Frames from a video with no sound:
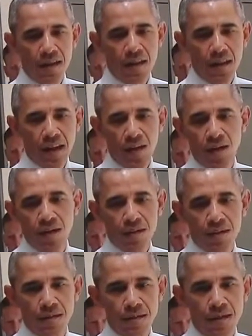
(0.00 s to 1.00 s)

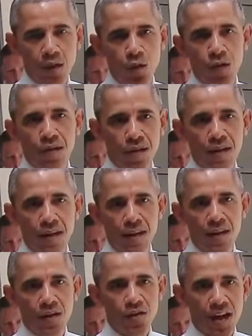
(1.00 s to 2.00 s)
their youth
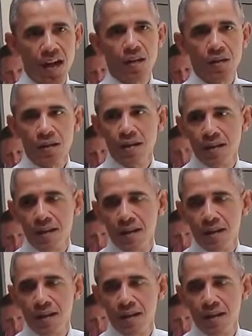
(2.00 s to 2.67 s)
and their childhood,